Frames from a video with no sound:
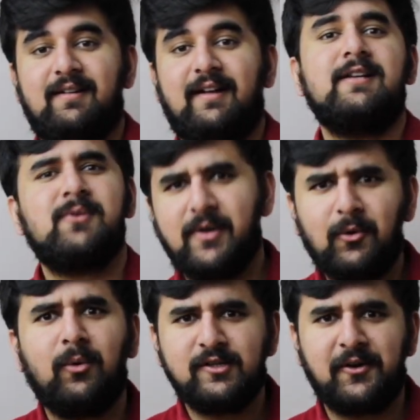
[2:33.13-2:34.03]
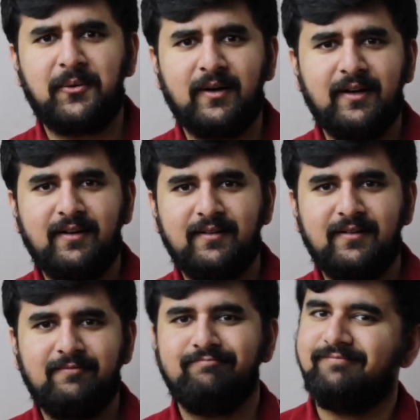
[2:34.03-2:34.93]
That's why you're watching, right?
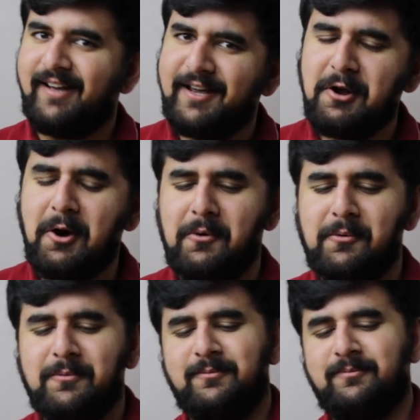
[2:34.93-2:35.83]
I know.